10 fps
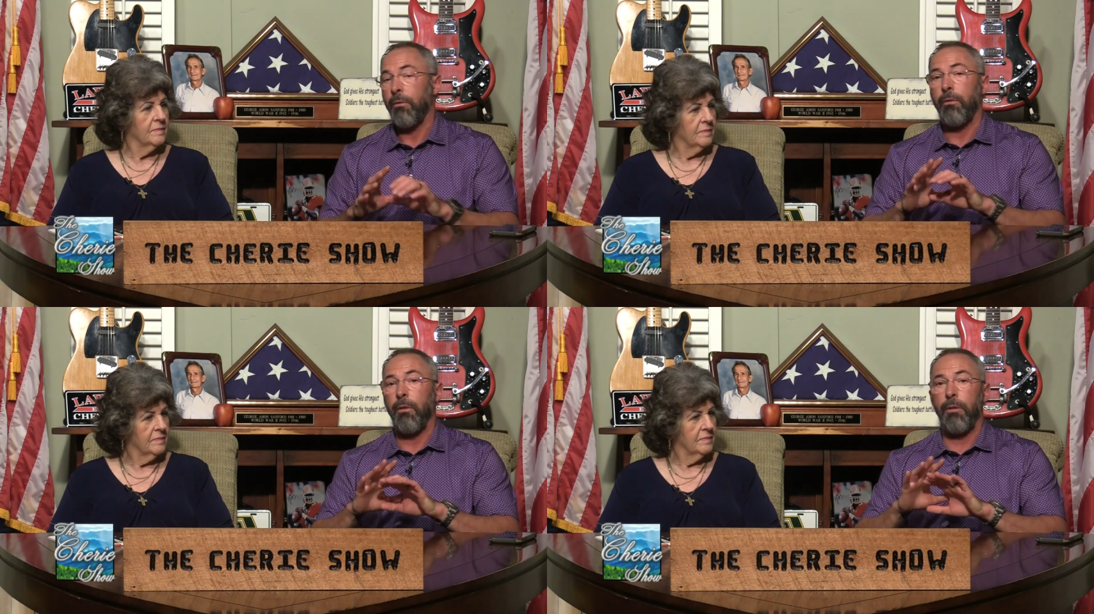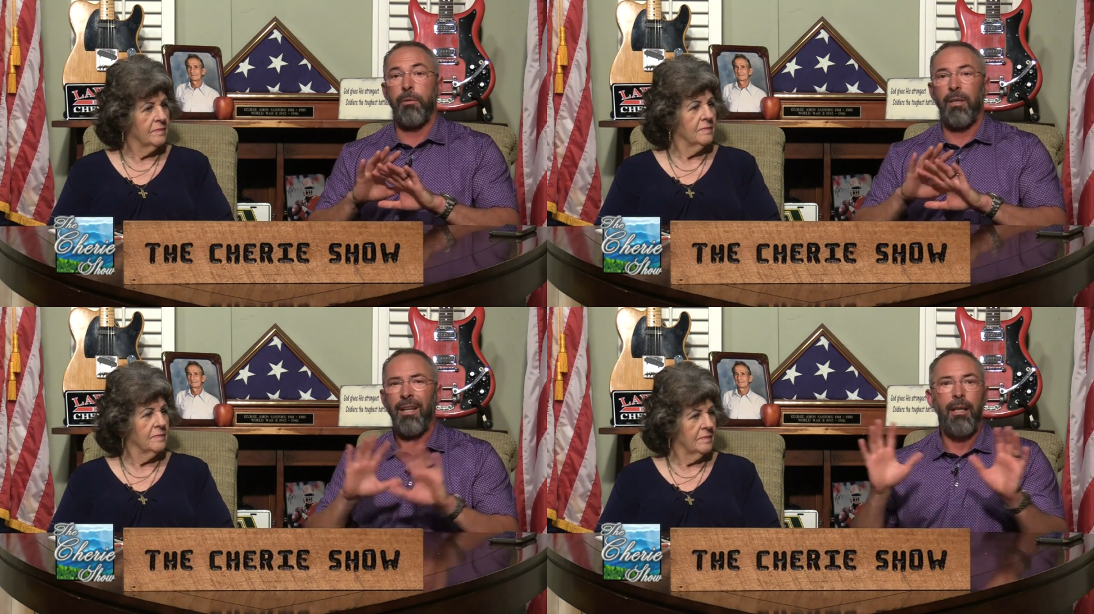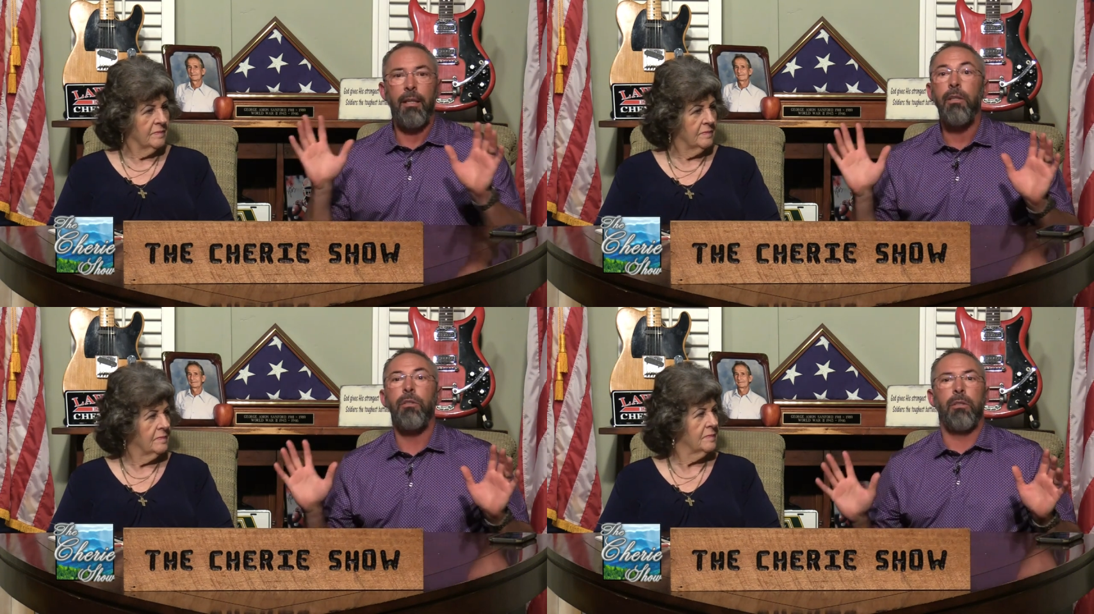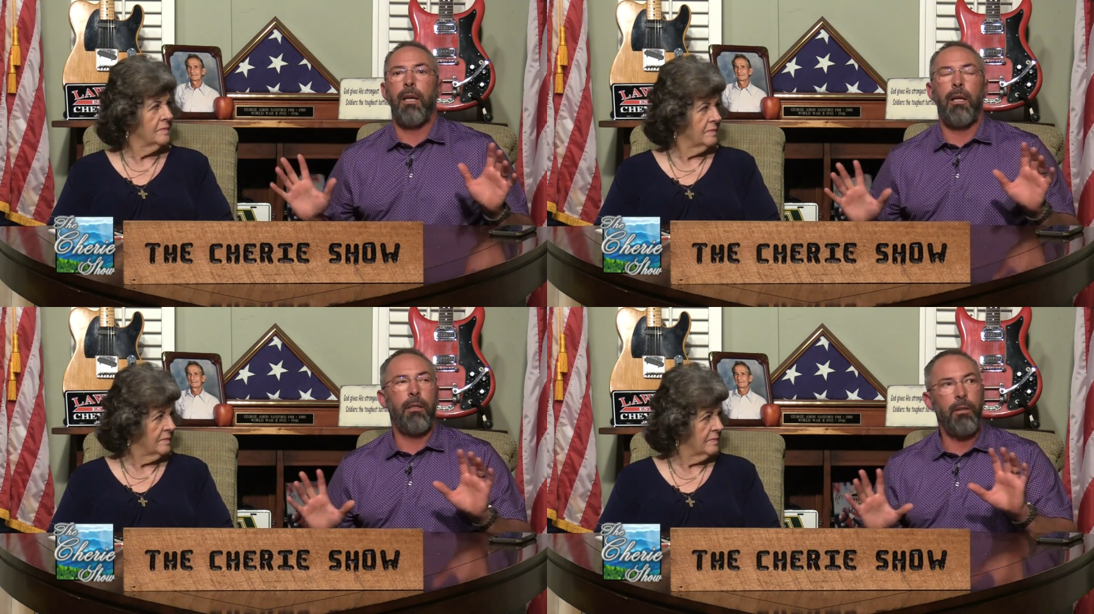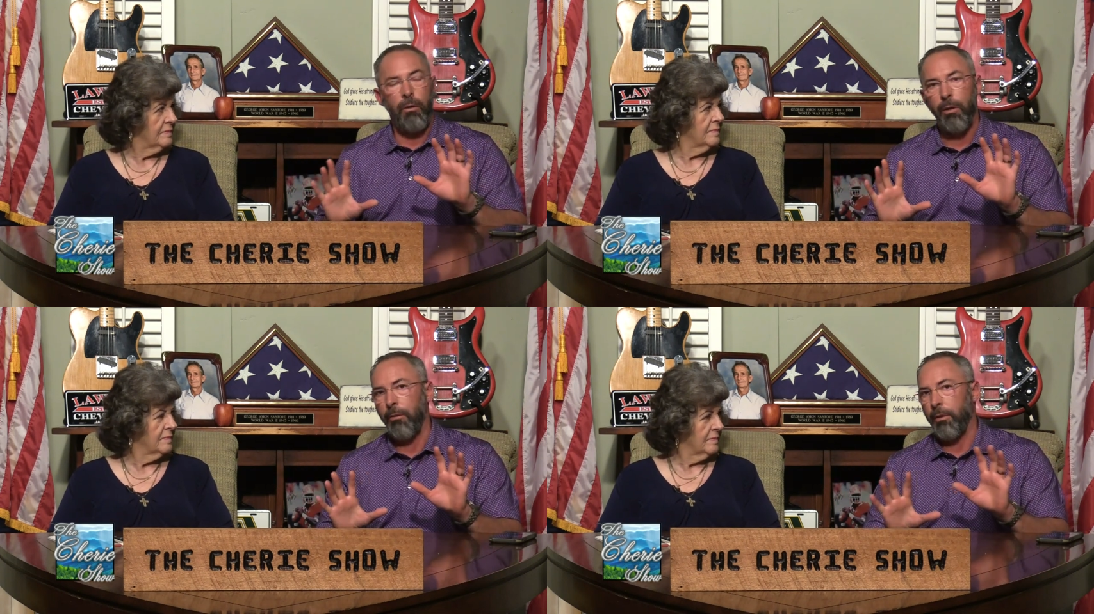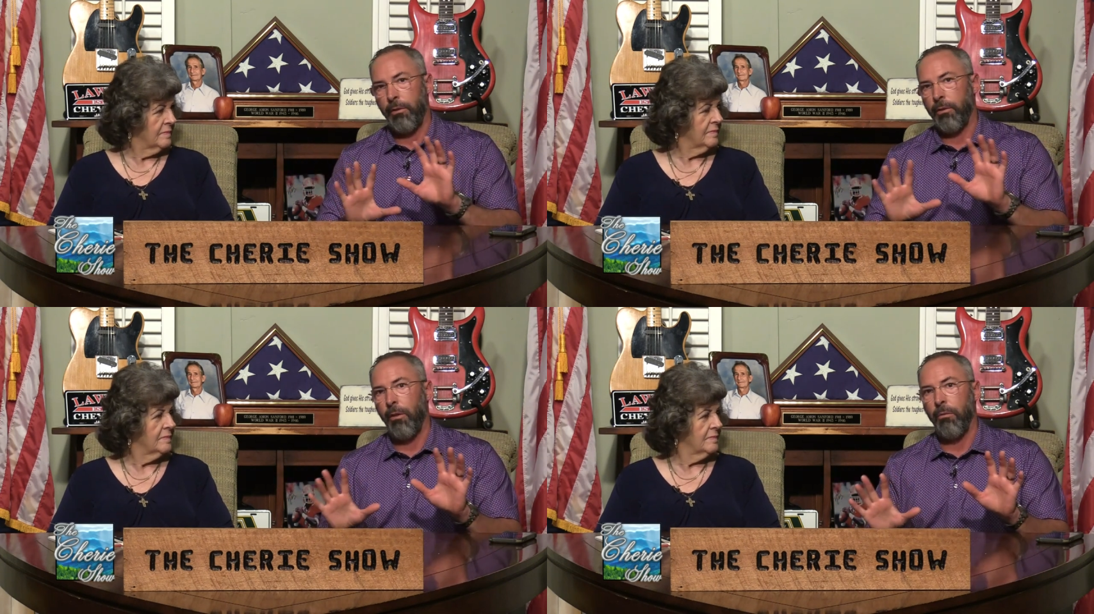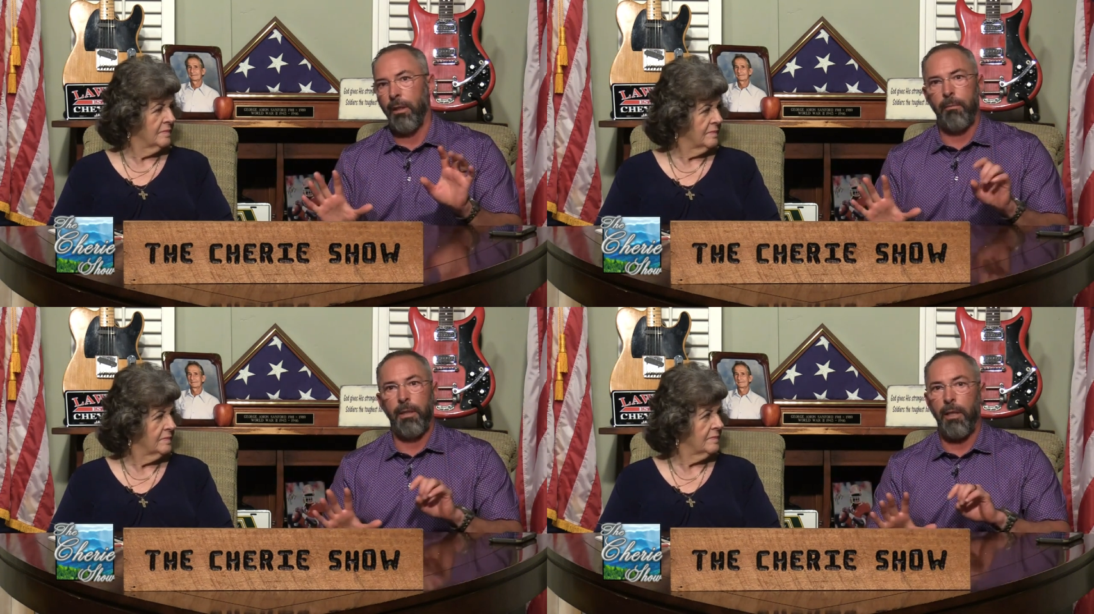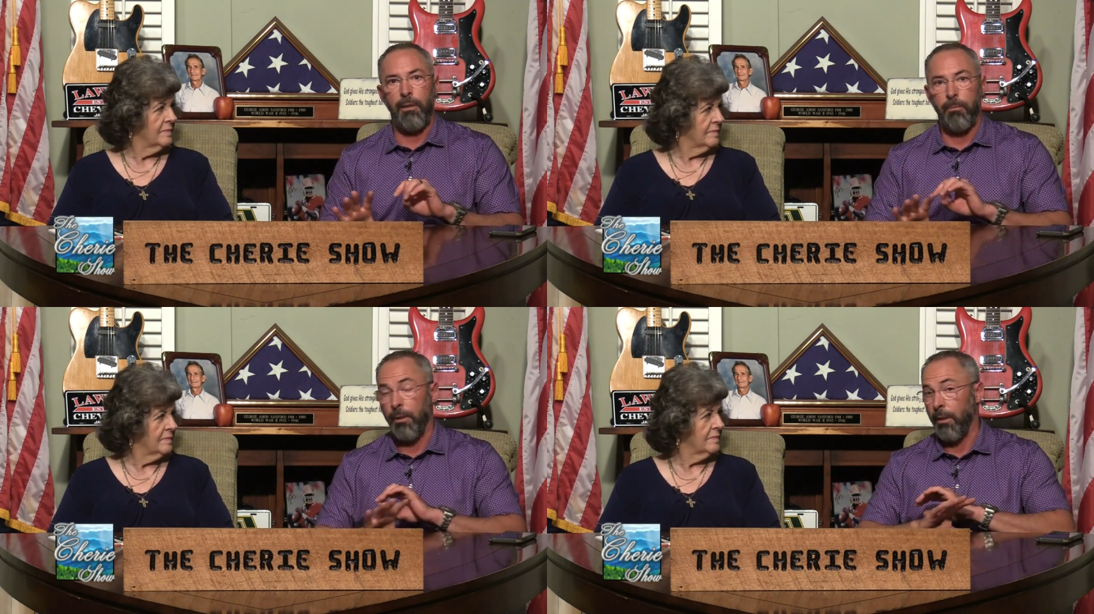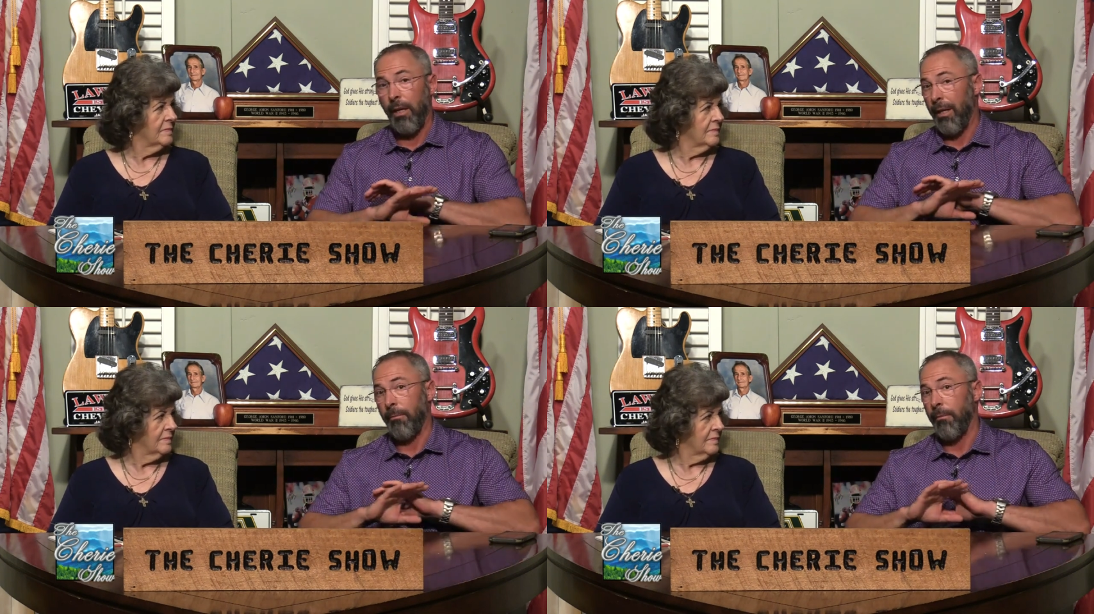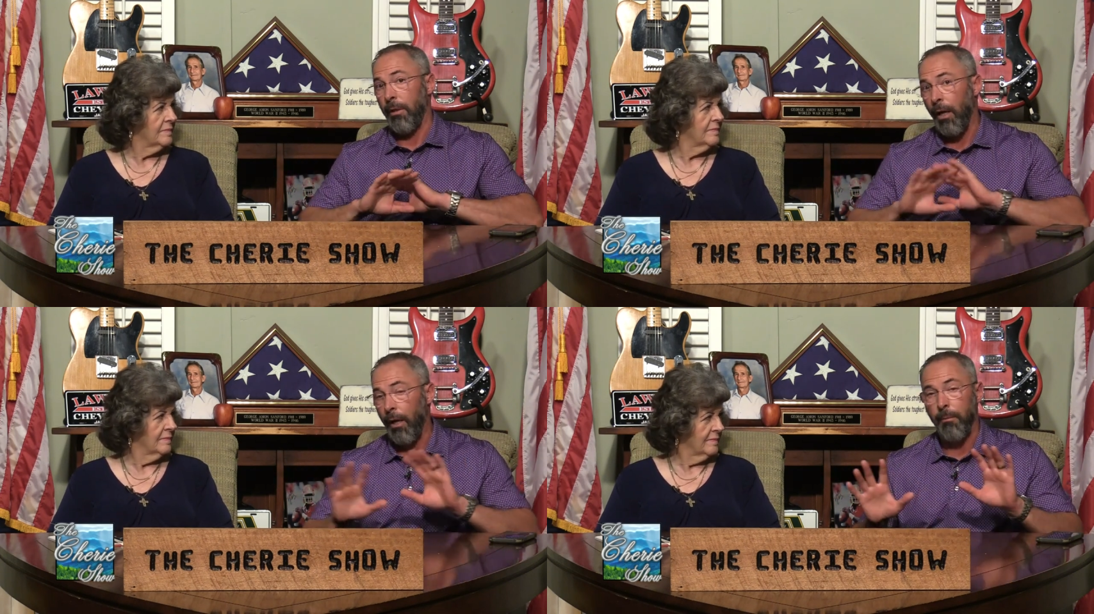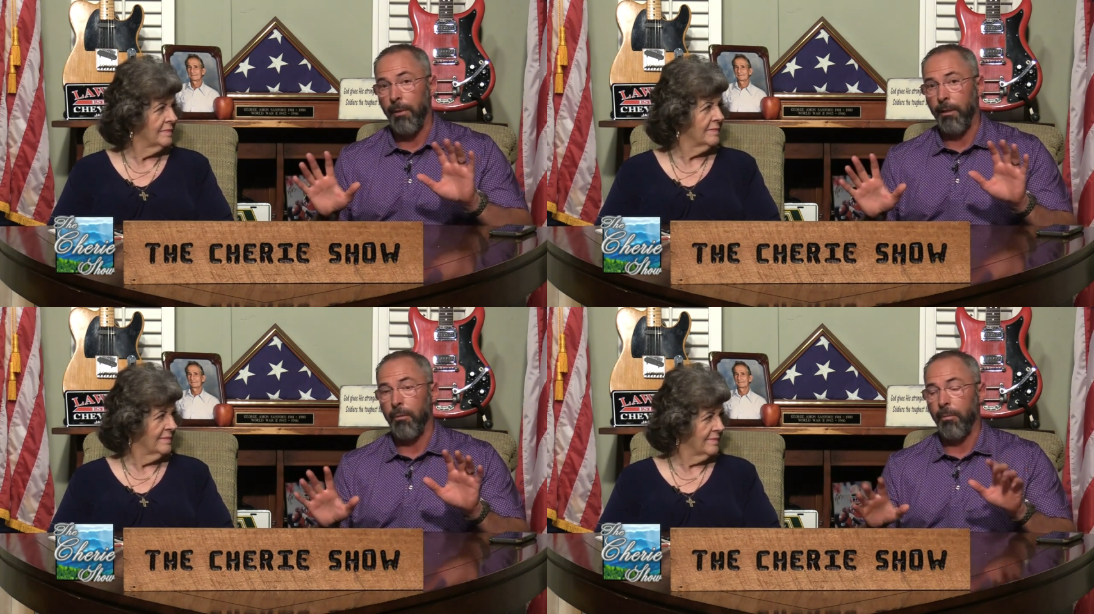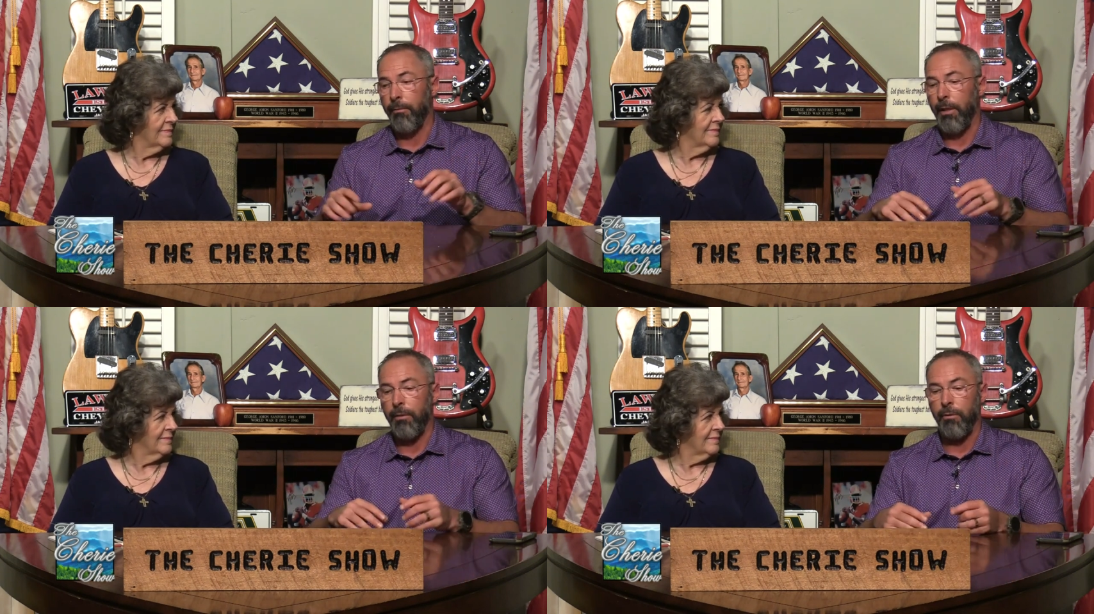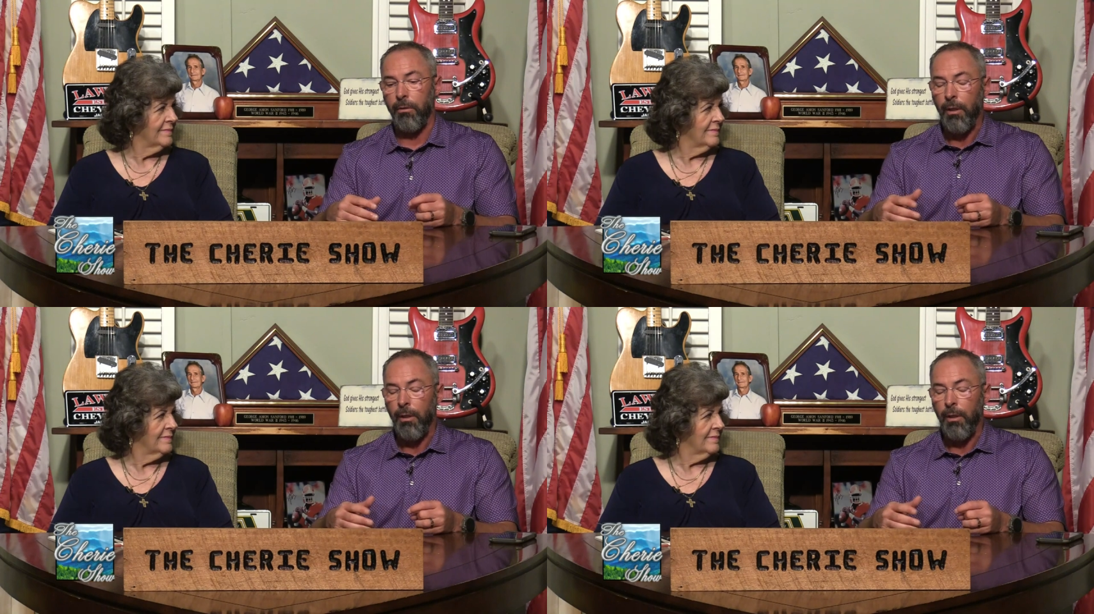Speaker 1: prescription, and this is, y'all know this is no recommendation because I am not a medical professional,